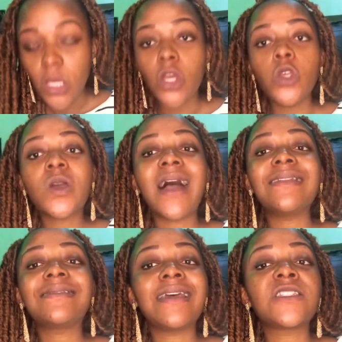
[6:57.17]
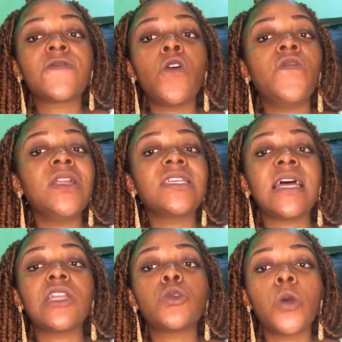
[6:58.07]
You can't test for ovulation
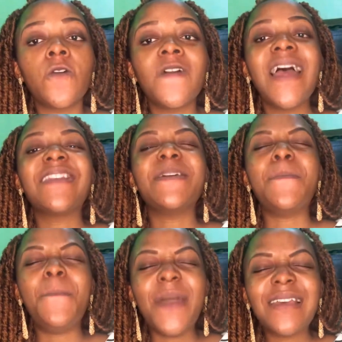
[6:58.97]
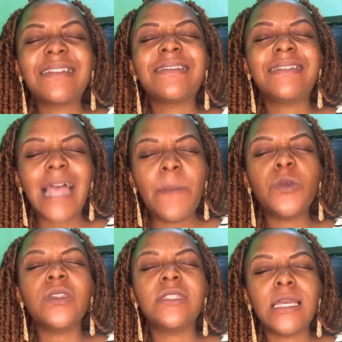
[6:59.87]
at 12. The best time
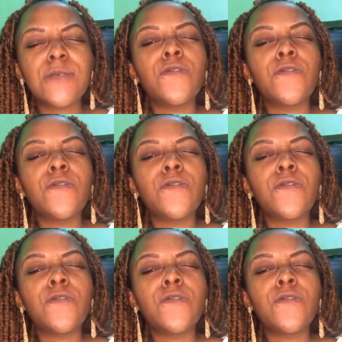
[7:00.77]
to test for